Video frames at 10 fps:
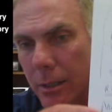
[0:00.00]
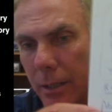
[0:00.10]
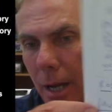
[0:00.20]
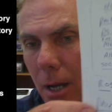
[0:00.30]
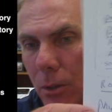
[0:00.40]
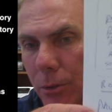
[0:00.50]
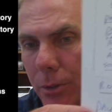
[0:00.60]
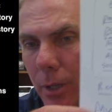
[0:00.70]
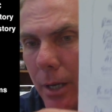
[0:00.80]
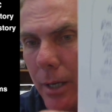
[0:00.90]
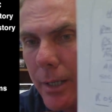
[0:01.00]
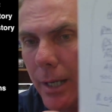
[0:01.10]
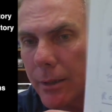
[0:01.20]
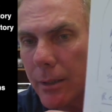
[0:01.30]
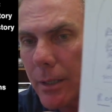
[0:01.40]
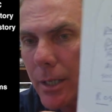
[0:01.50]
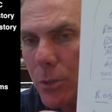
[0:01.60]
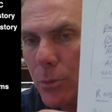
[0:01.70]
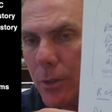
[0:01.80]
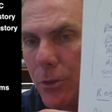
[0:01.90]
gals. Get the
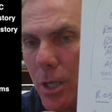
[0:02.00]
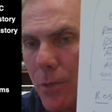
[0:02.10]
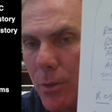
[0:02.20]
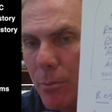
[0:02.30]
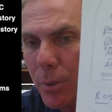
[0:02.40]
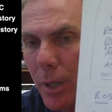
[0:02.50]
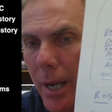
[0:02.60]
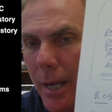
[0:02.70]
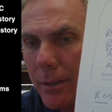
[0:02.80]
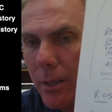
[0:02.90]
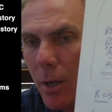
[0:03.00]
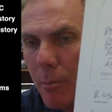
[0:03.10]
history of chief complaint,